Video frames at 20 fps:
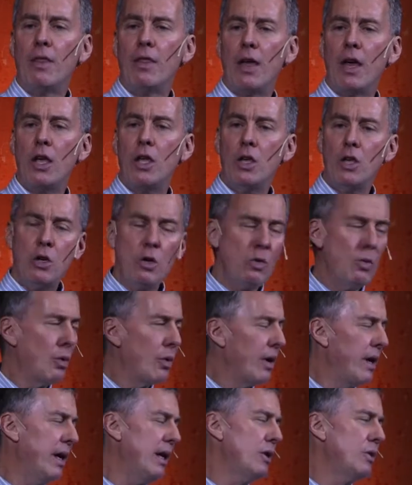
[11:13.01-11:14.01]
that you
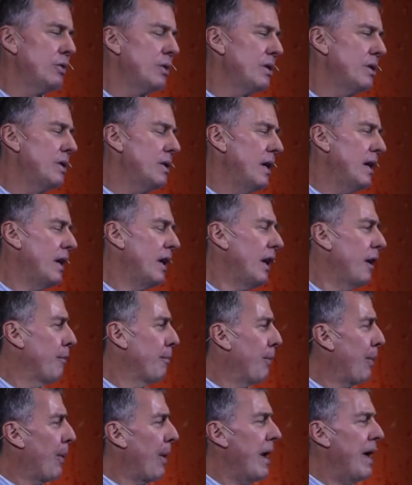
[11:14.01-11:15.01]
were interested
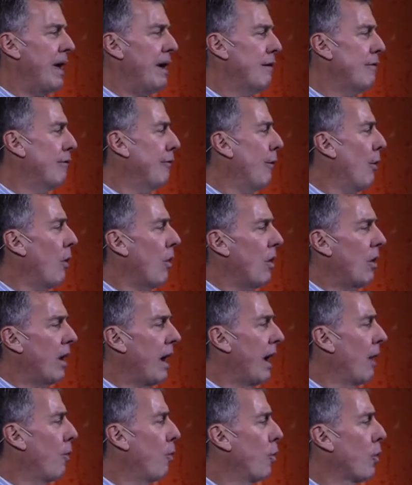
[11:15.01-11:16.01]
in praying for
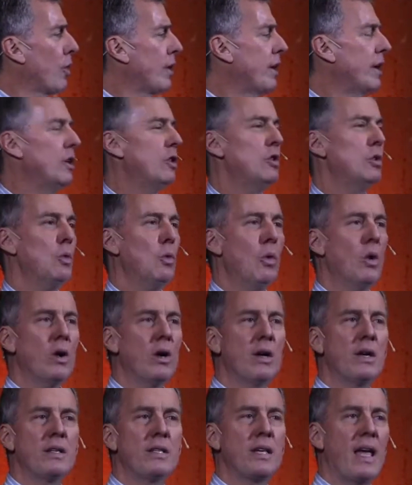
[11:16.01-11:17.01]
and working
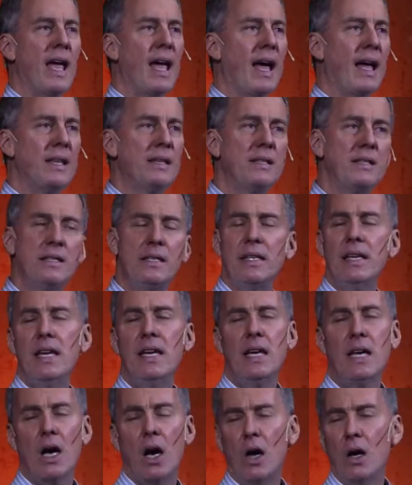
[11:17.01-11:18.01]
towards and
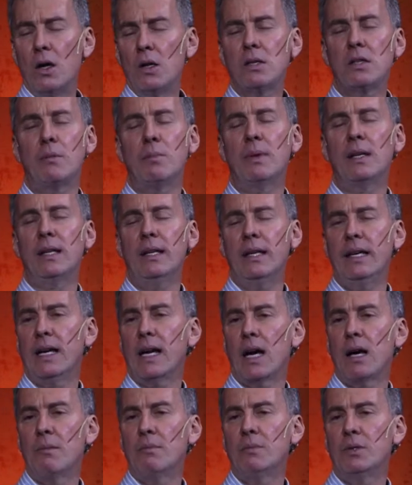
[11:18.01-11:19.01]
seeing ultimately
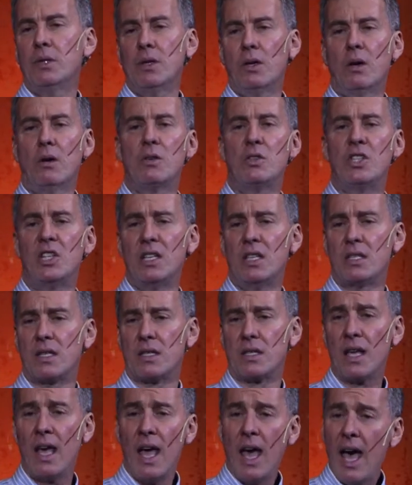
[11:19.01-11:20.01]
come to know
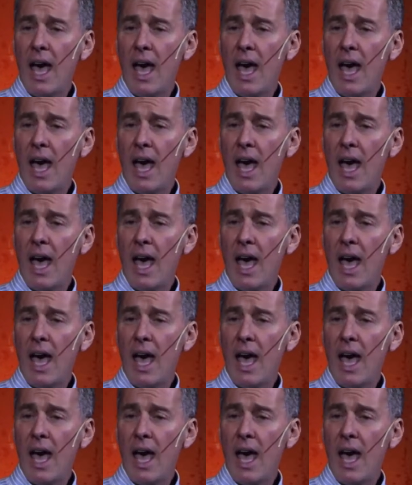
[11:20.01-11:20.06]
Jesus.